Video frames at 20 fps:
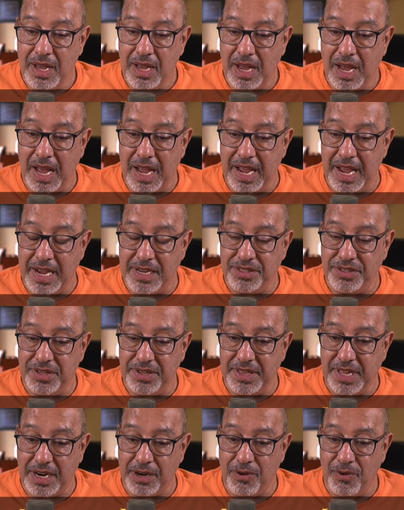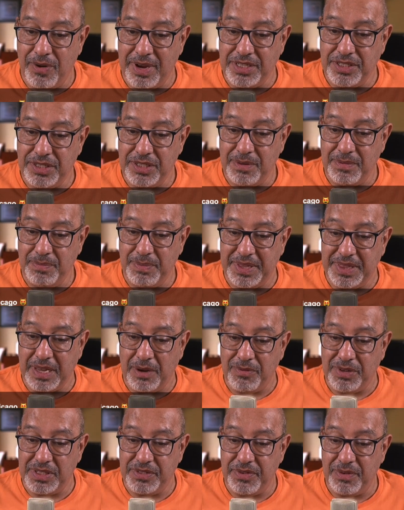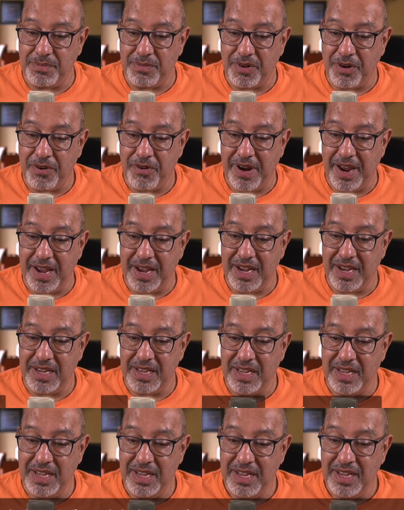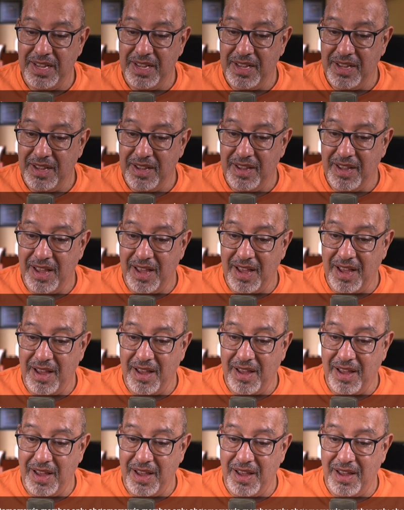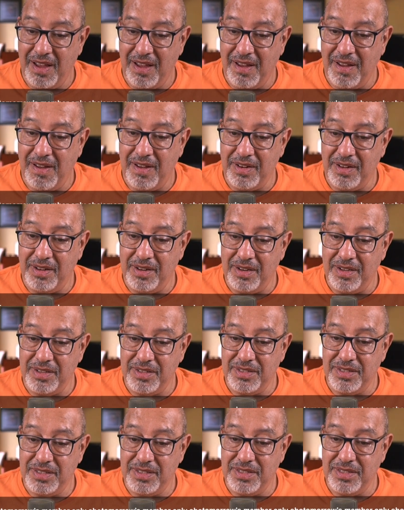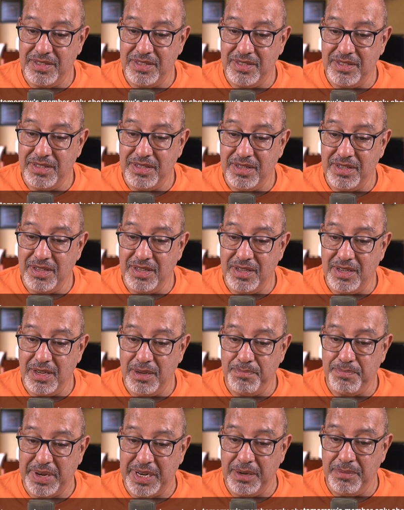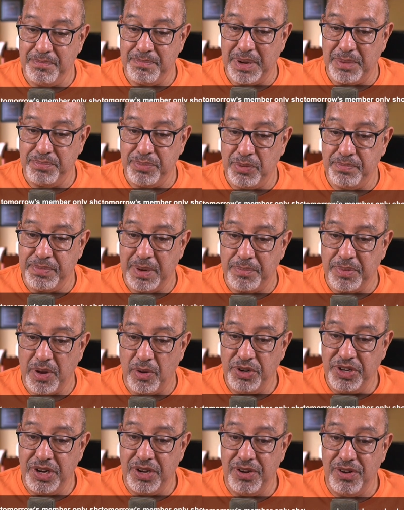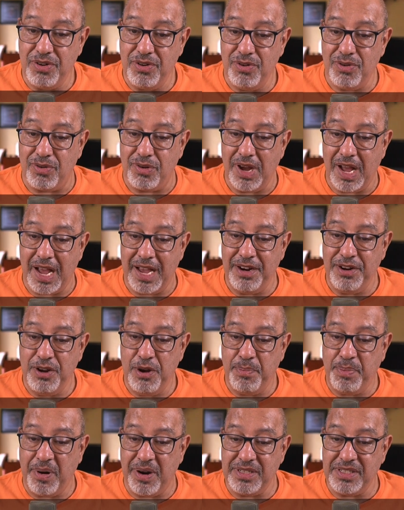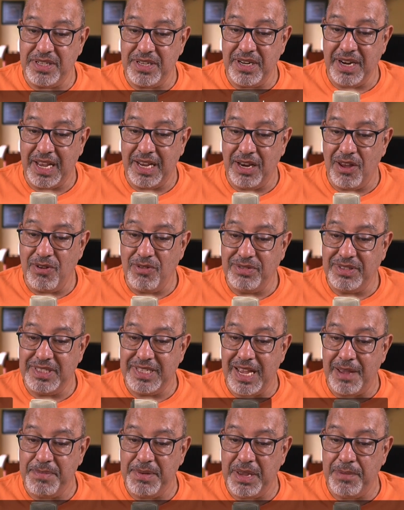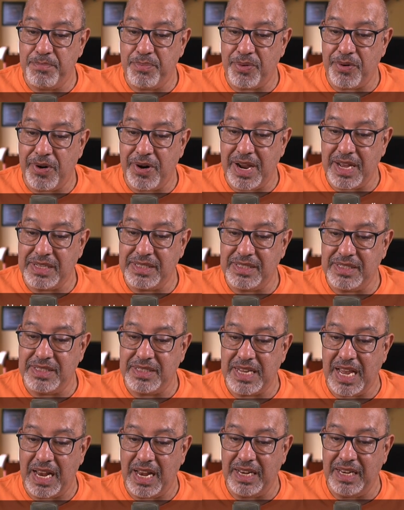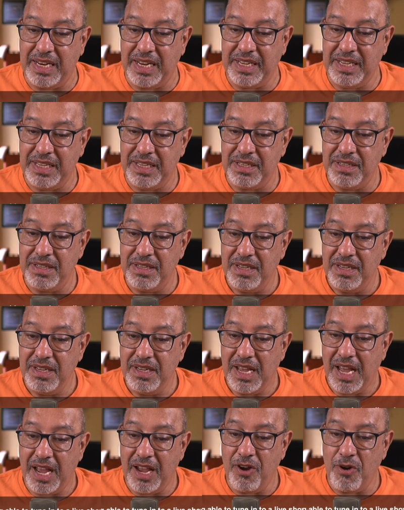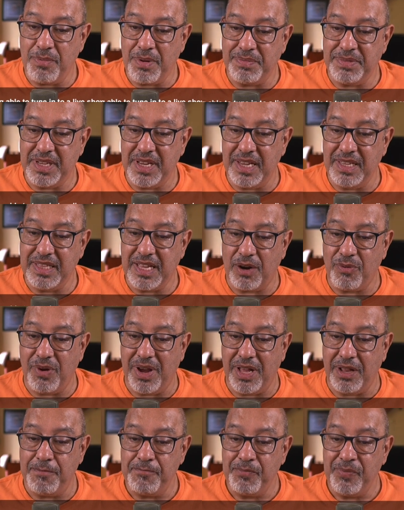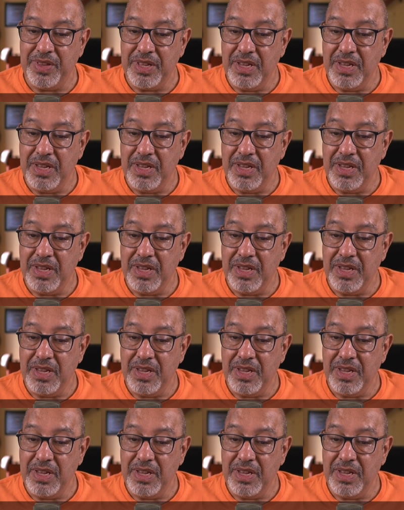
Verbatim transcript: I answered that question, but that was from Craig. Let's see. No, a new person. Hello, Debbie Brazzale. I hope I'm saying that well.